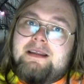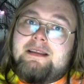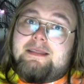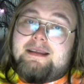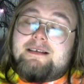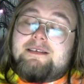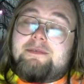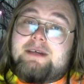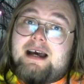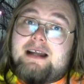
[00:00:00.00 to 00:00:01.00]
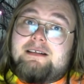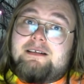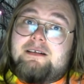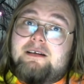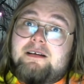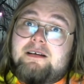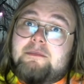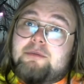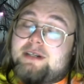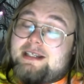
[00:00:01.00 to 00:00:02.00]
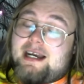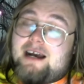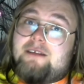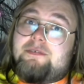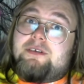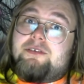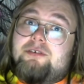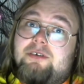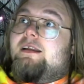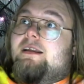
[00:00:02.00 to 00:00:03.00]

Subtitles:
Things have gotten pretty out of control.